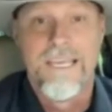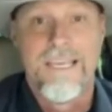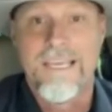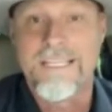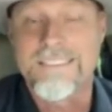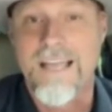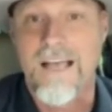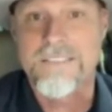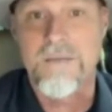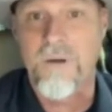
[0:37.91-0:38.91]
It is not
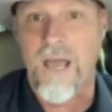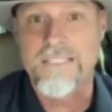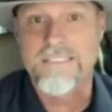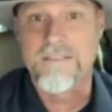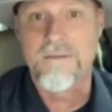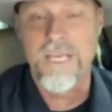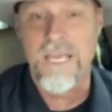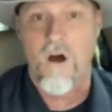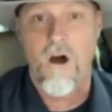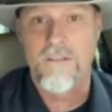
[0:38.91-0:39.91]
surprising to me at
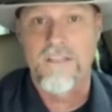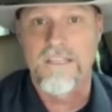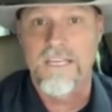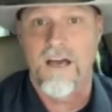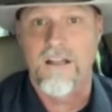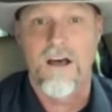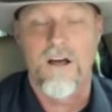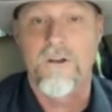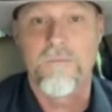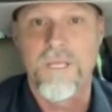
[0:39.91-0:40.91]
all that they caught
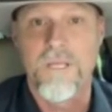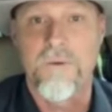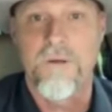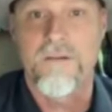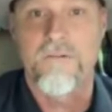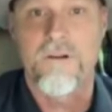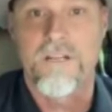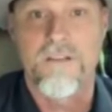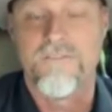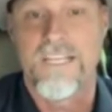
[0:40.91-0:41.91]
100 people that were
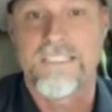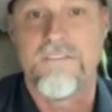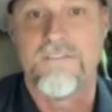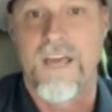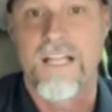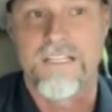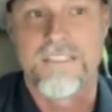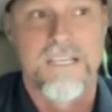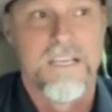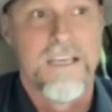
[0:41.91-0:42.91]
convicted felons.